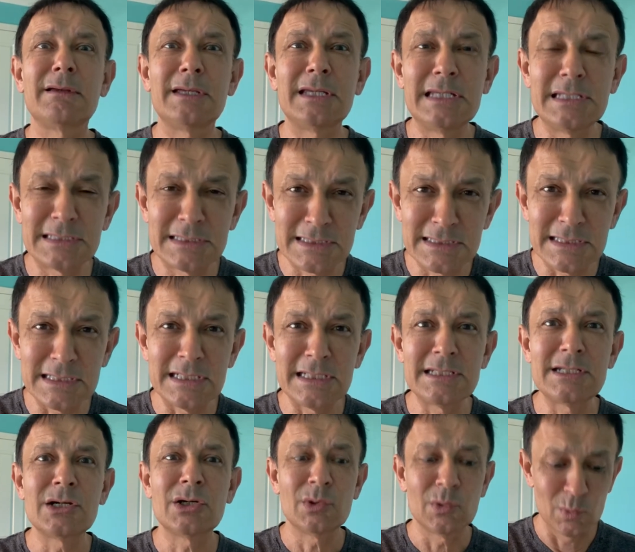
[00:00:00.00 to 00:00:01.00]
It
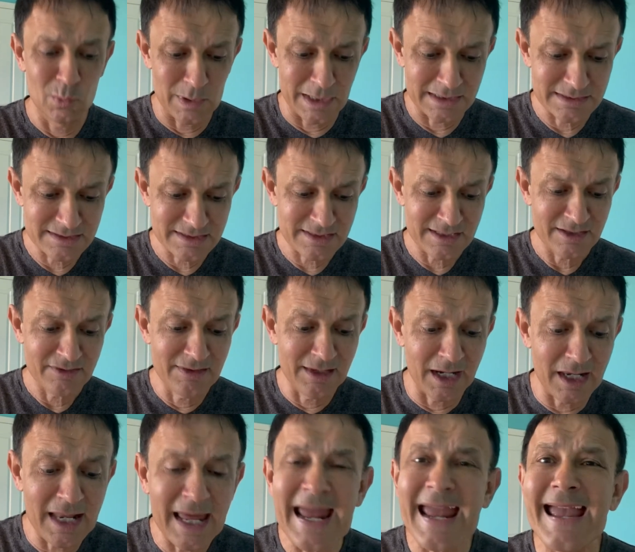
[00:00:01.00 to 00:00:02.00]
did once. The
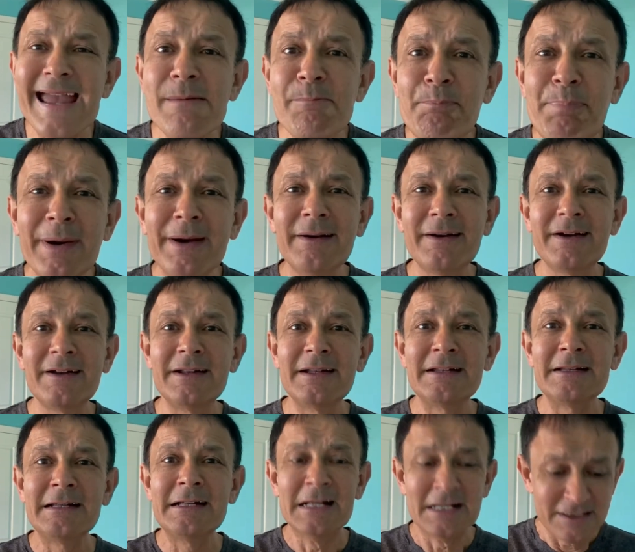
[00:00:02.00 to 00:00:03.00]
lamp!
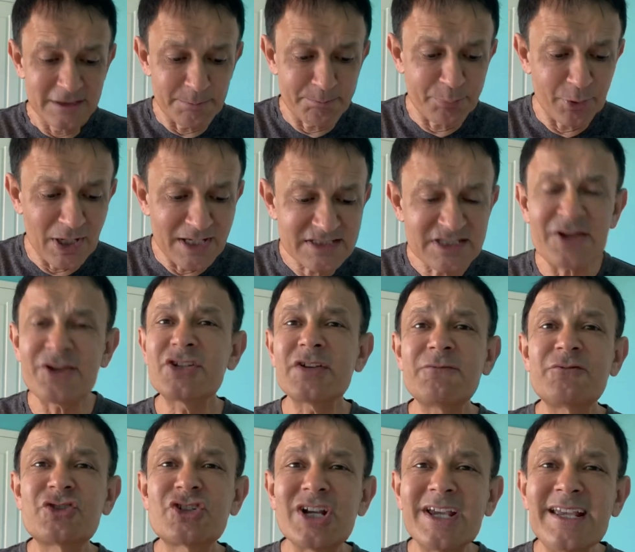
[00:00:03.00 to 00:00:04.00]
The presence
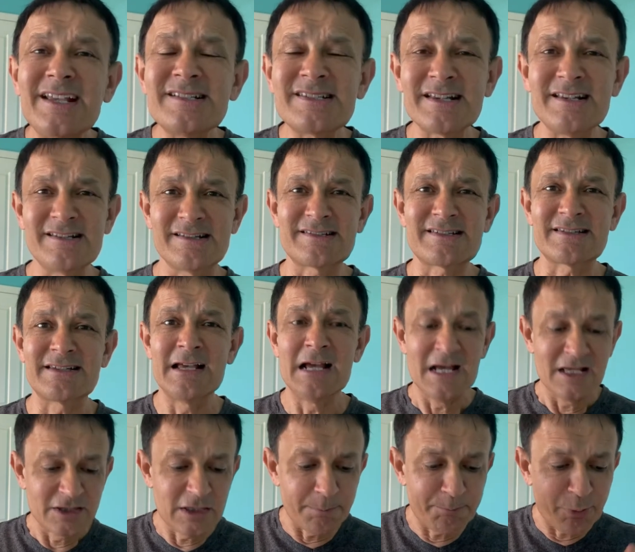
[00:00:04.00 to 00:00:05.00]
of Jesus!
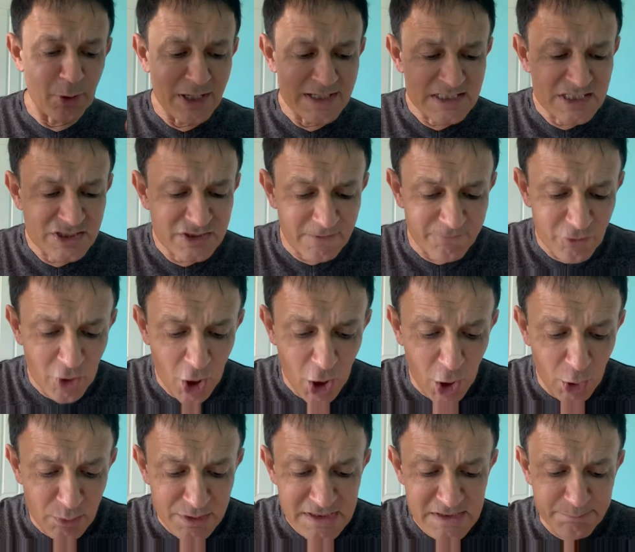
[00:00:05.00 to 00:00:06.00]
The presence of the
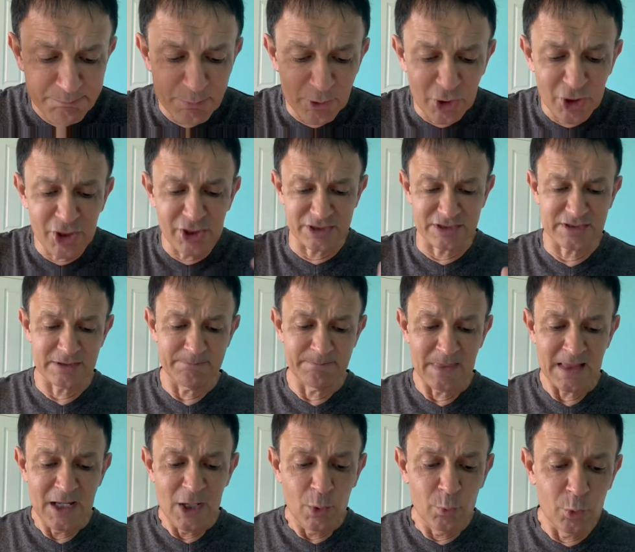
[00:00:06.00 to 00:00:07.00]
Holy Spirit
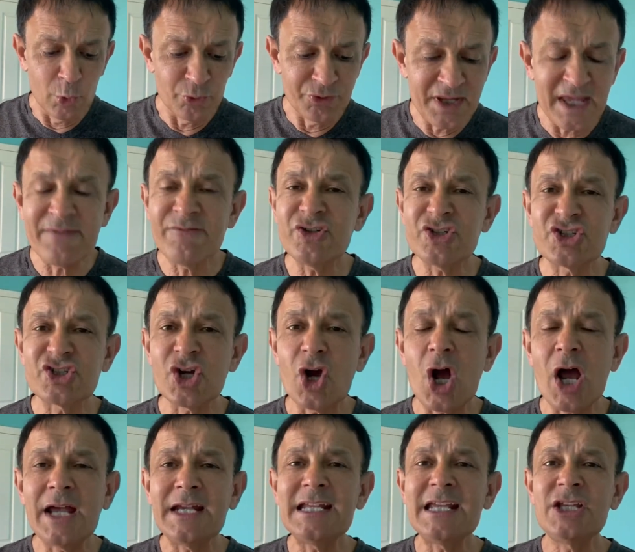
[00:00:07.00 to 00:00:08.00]
will never
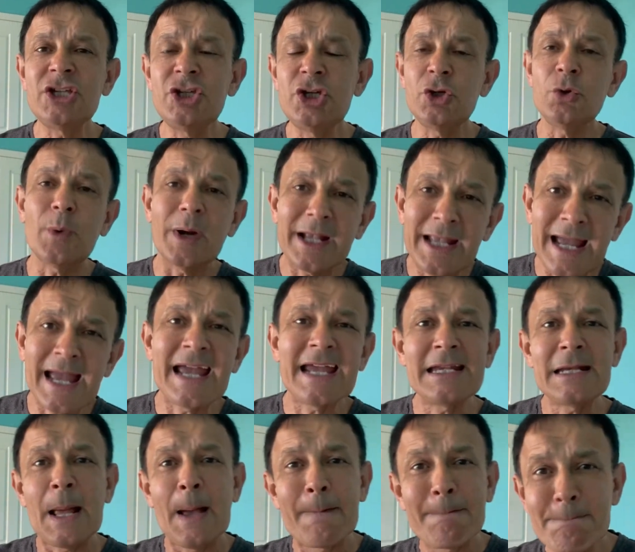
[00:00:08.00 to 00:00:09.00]
shine in you
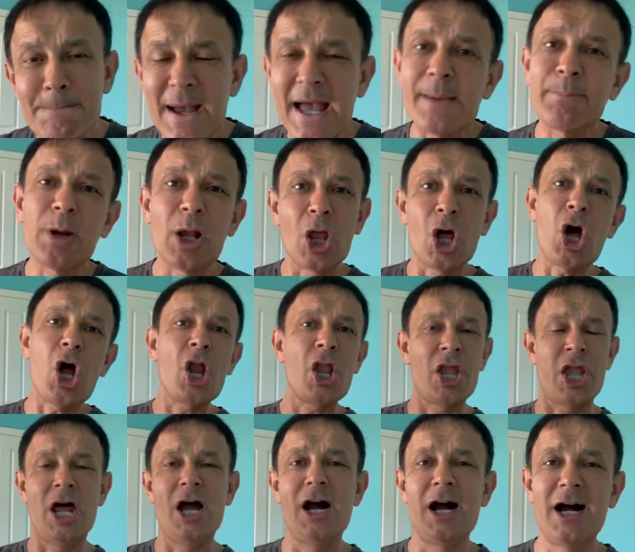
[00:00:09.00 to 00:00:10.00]
again,
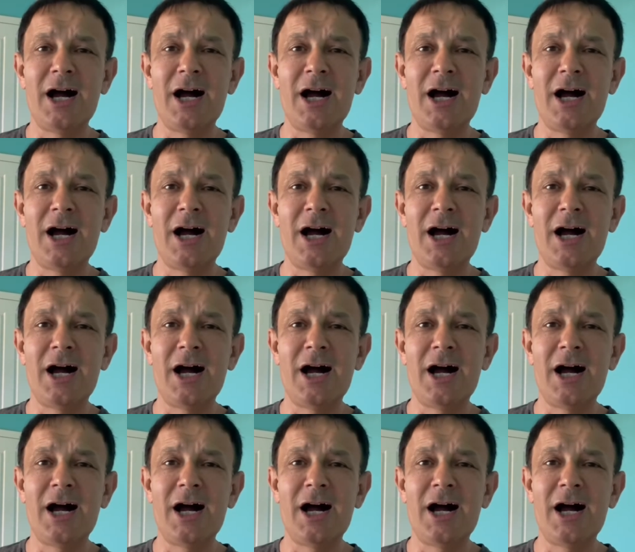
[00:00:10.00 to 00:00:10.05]
Babylon.